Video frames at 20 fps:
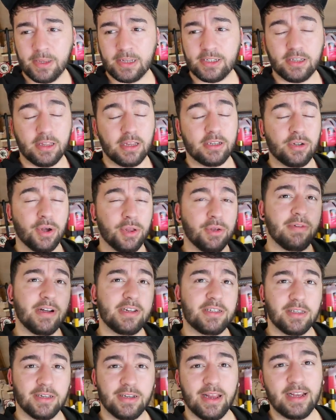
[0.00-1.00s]
so that it's got the
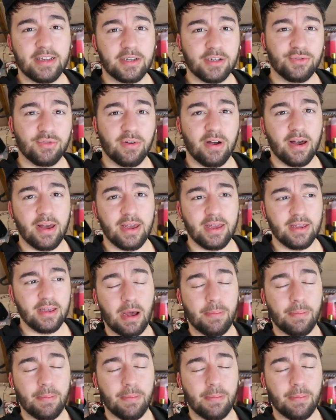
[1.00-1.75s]
rest of the day to dry.